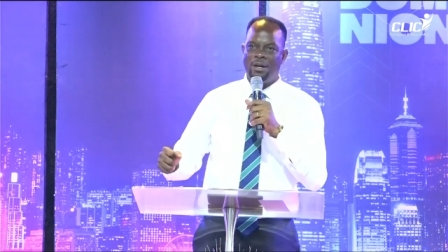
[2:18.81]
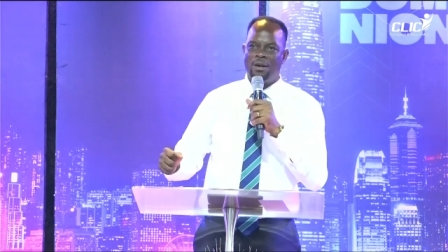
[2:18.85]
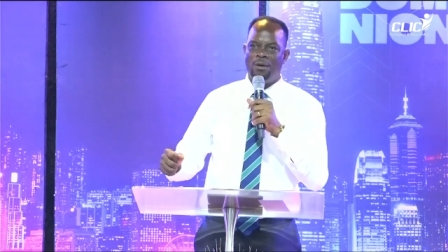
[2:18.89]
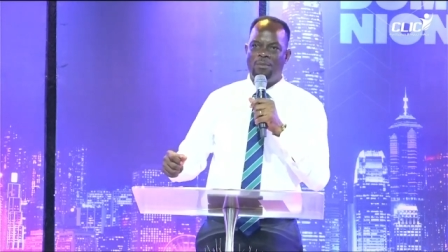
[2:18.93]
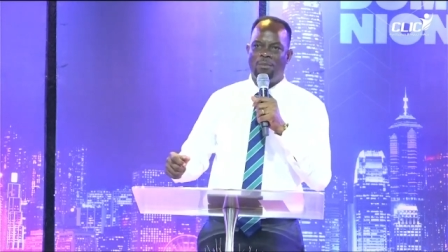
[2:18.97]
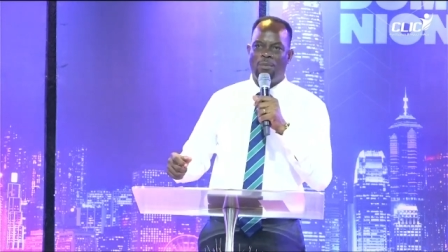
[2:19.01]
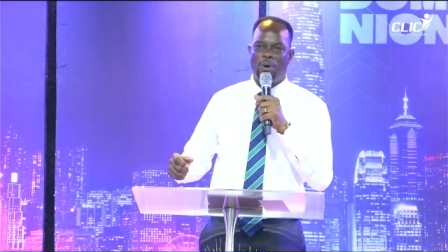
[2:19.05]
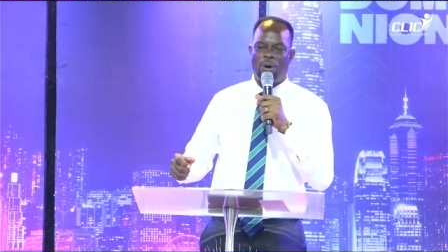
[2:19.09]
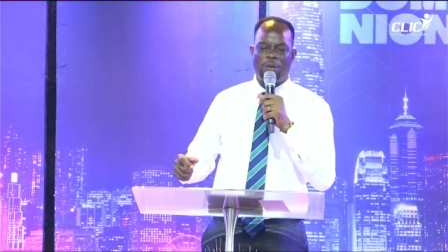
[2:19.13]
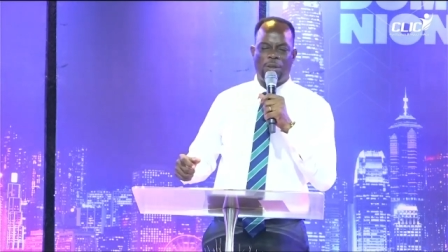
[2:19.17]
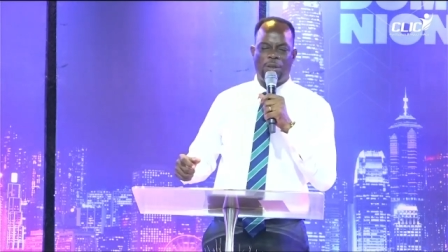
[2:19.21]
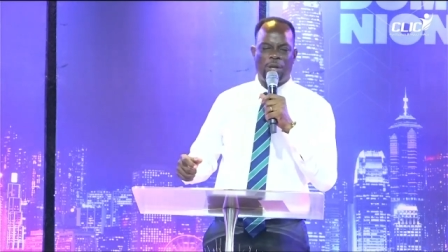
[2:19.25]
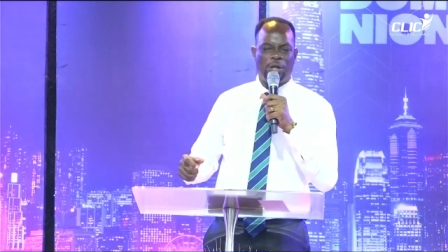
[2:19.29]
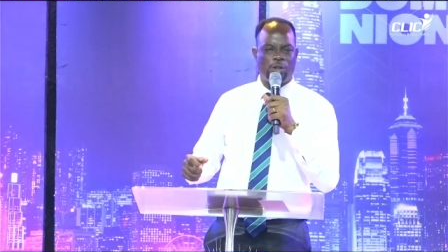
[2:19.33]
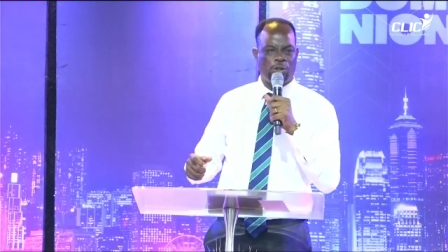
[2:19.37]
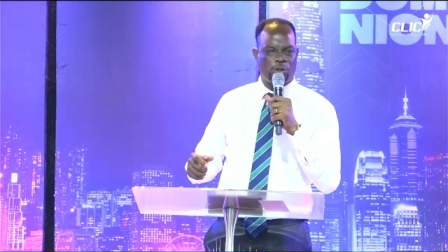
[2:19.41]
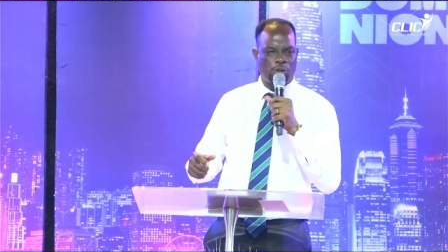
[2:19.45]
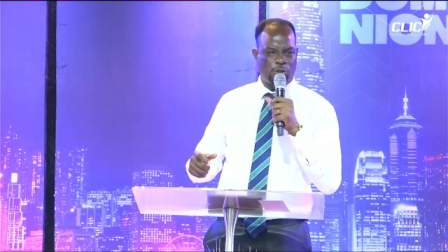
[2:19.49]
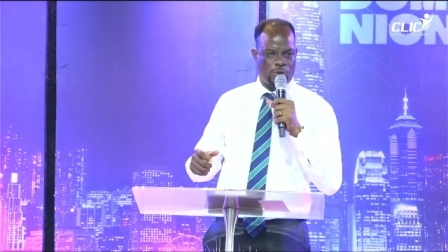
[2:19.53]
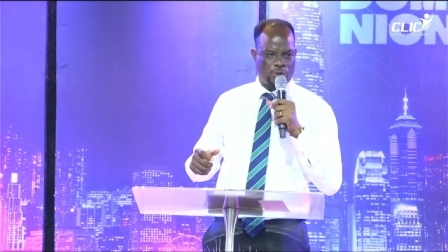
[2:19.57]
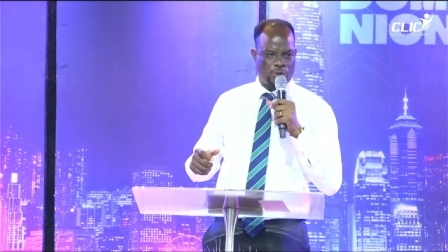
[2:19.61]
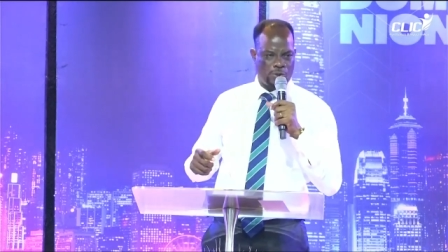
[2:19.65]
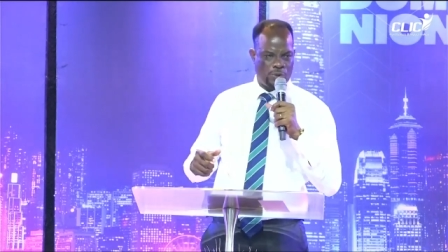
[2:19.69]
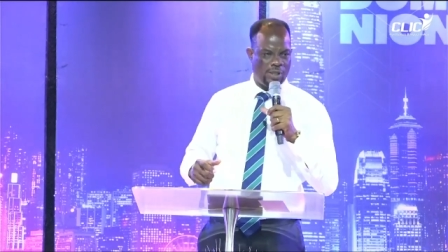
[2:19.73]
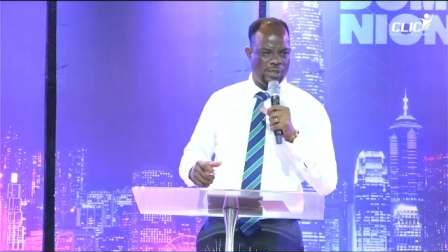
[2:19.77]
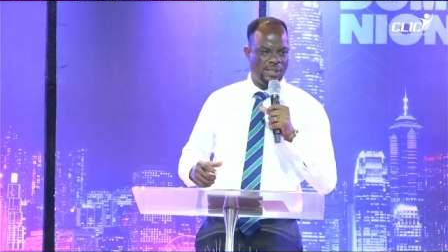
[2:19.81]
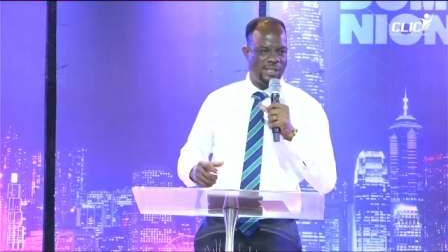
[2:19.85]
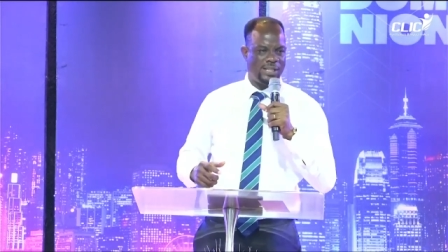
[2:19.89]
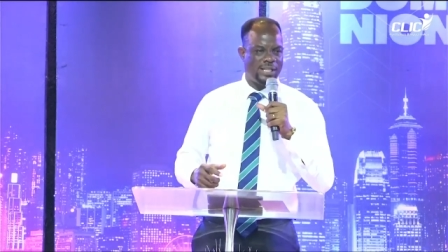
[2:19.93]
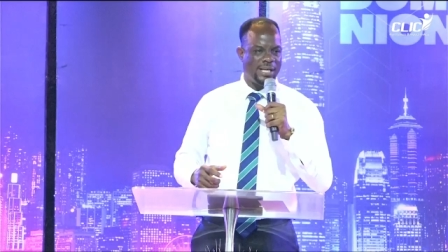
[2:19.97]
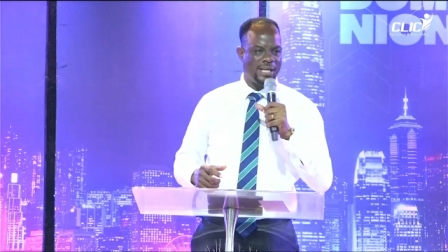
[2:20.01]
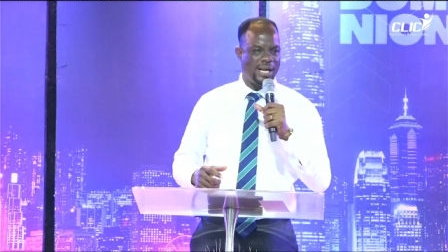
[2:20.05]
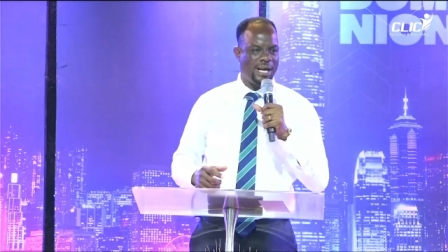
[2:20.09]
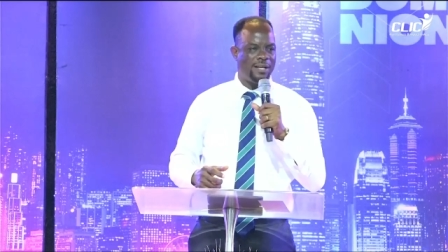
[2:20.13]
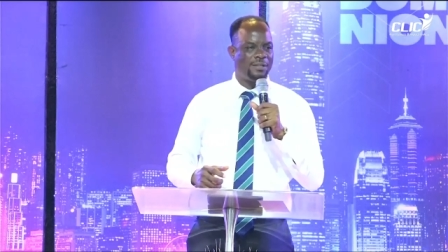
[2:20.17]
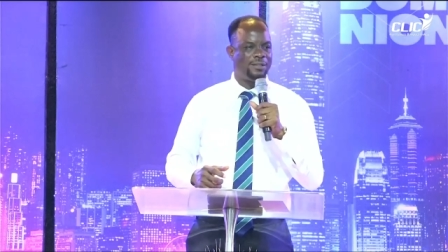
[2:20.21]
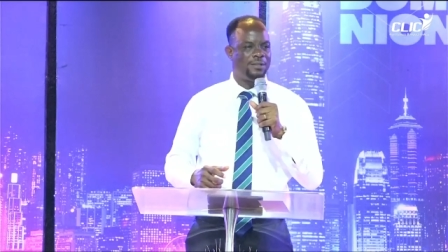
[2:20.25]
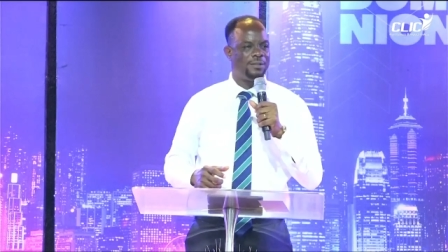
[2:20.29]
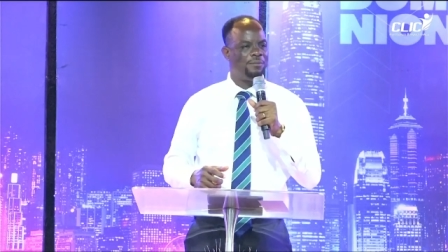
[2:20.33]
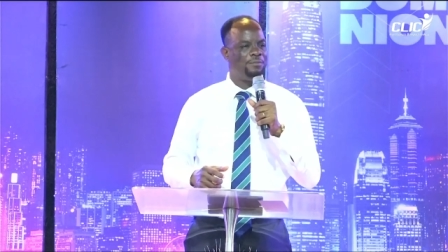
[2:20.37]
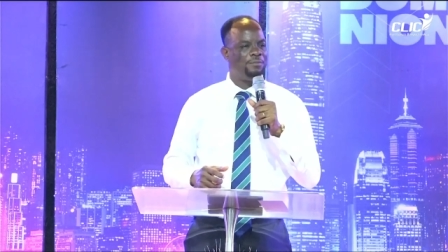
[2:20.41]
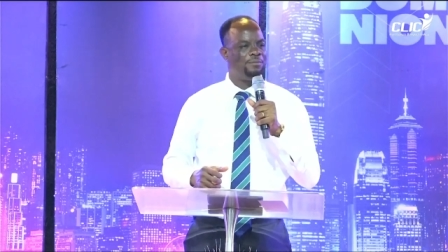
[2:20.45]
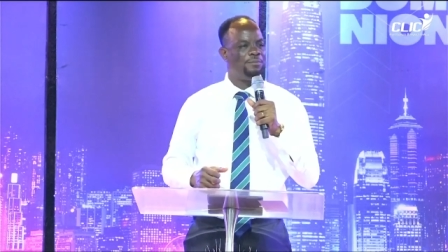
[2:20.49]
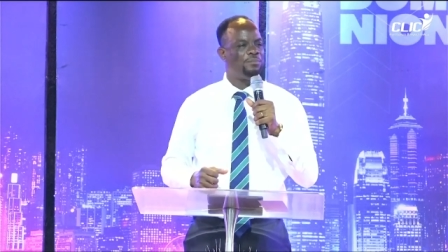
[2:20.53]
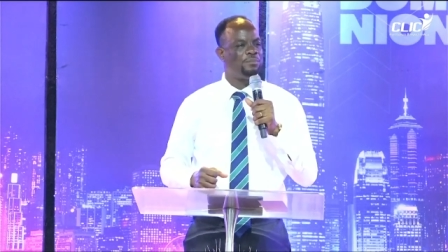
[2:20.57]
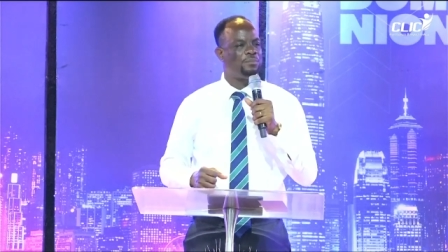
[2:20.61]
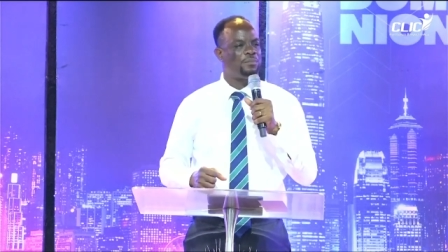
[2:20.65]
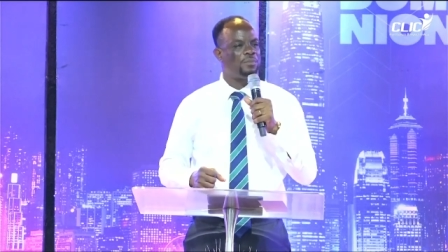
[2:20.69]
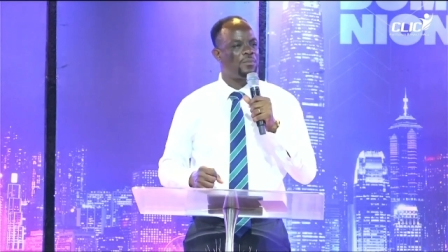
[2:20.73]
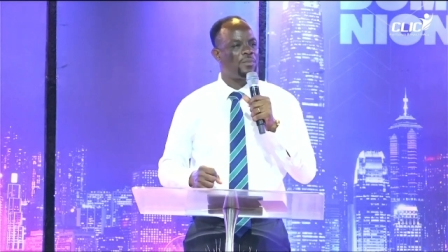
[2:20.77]
But the truth is that
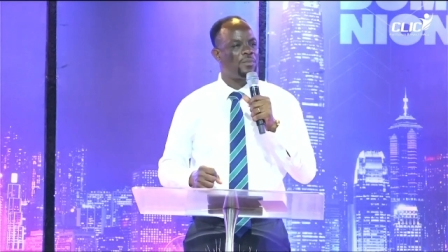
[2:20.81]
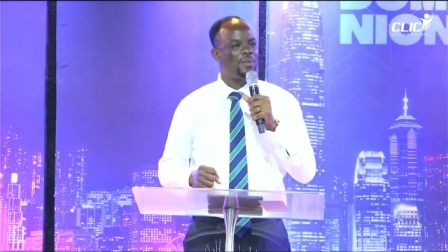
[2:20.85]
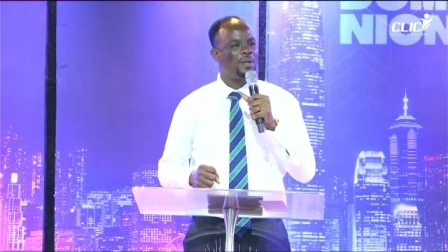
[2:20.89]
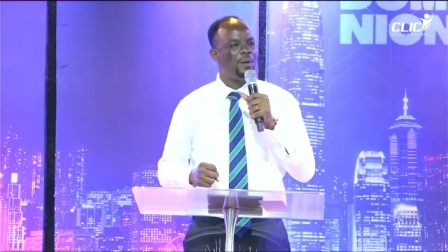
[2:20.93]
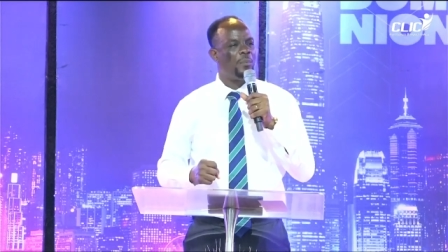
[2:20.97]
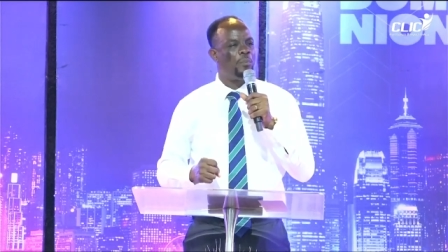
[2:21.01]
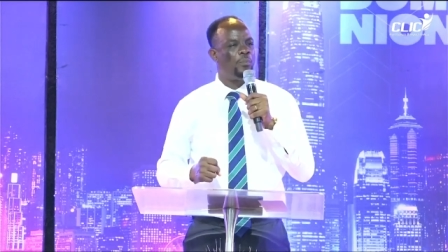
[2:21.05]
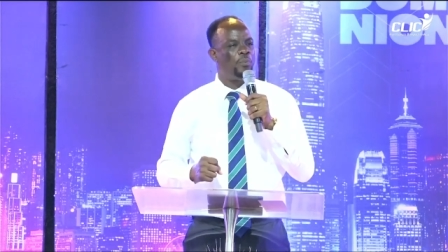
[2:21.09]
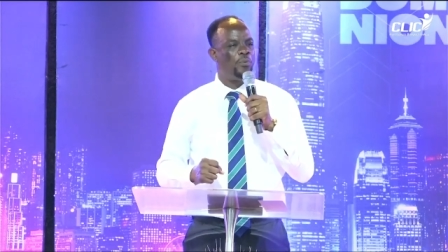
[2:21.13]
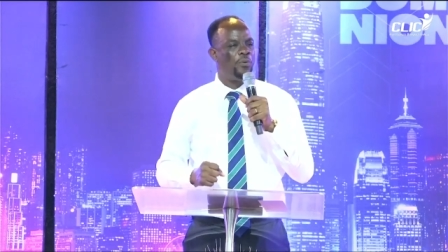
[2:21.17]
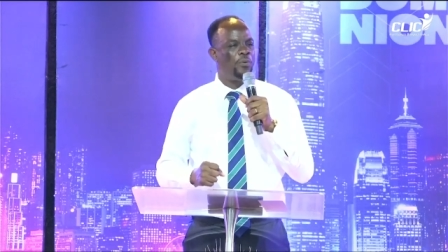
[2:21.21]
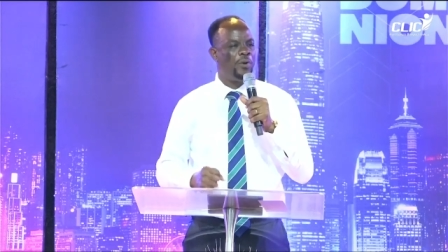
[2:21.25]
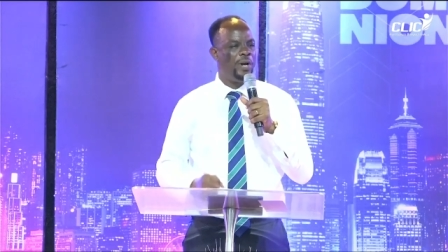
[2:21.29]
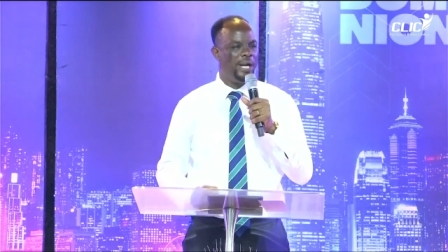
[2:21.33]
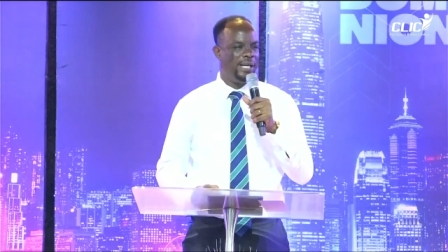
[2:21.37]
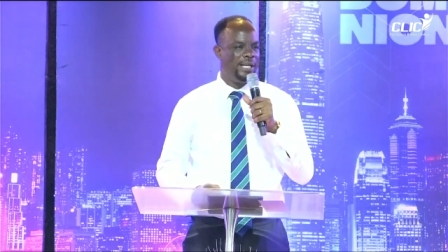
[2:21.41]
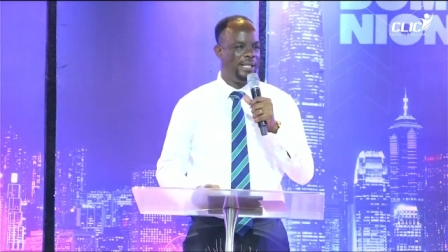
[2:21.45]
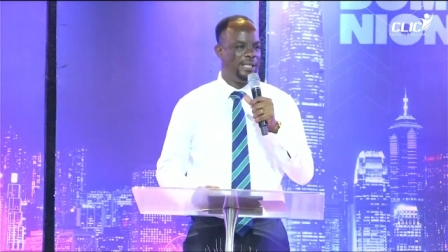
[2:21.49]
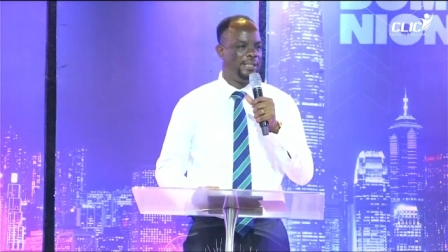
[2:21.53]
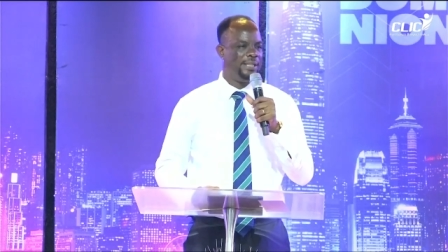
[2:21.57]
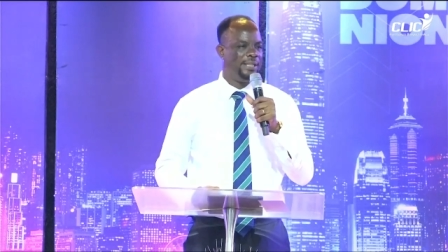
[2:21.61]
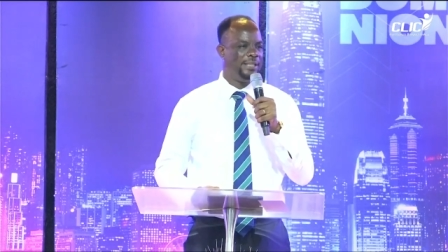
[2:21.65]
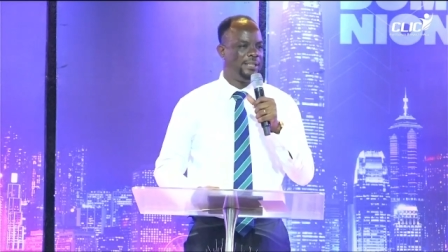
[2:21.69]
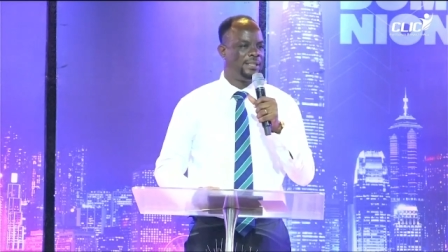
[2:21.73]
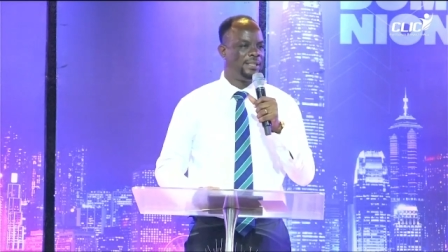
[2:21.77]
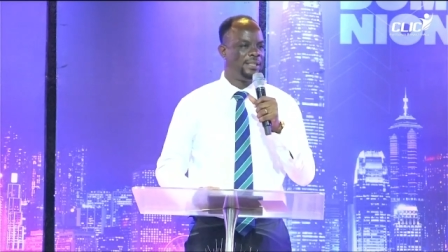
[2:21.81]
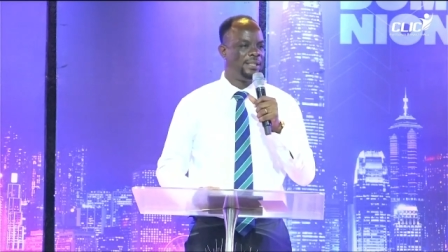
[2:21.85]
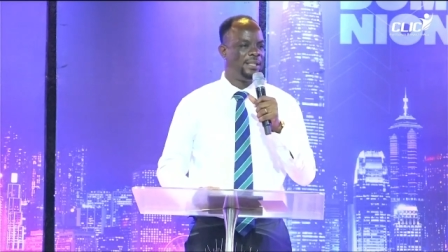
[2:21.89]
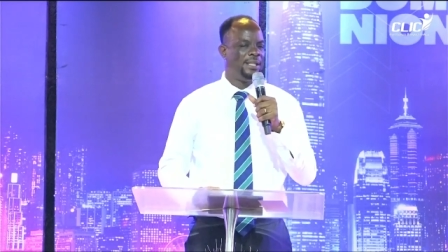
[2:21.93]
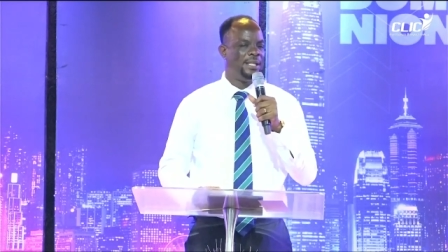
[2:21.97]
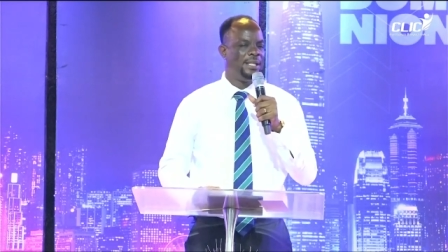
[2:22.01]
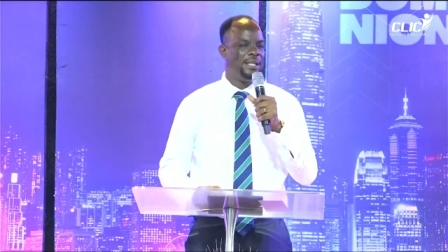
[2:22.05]
praise